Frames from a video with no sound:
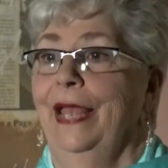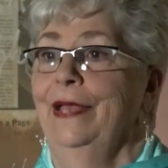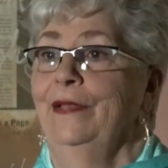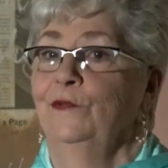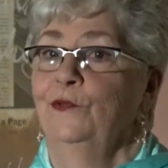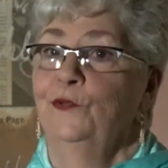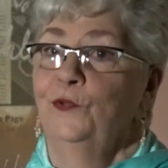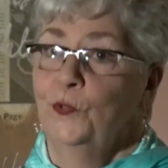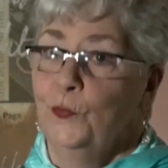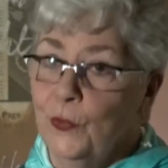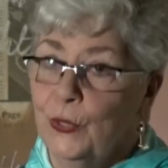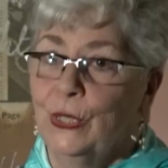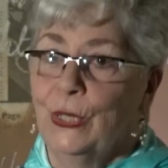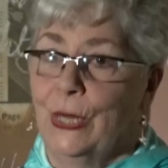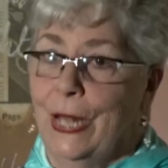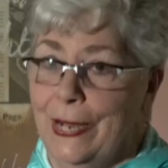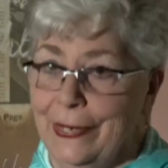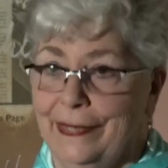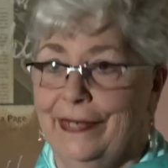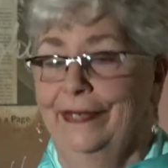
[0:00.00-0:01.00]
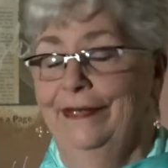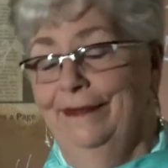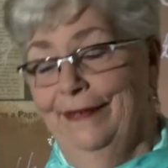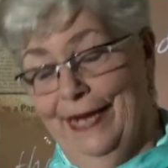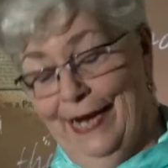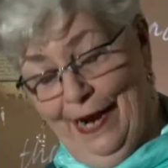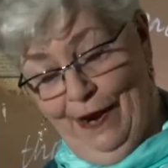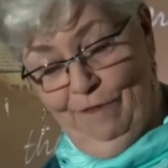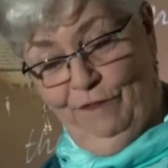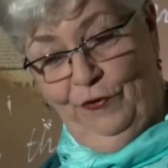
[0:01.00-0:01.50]
at 2 o'clock in
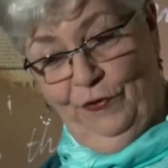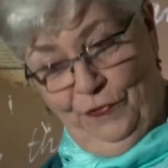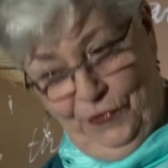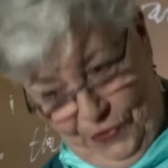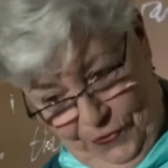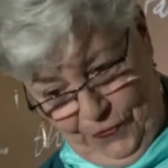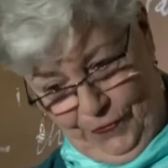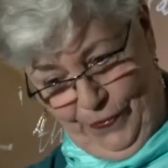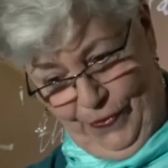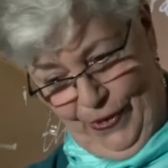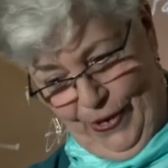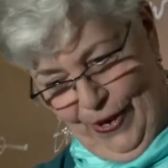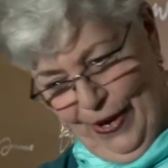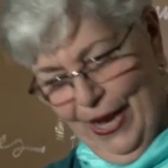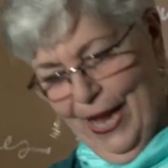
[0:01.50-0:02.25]
the afternoon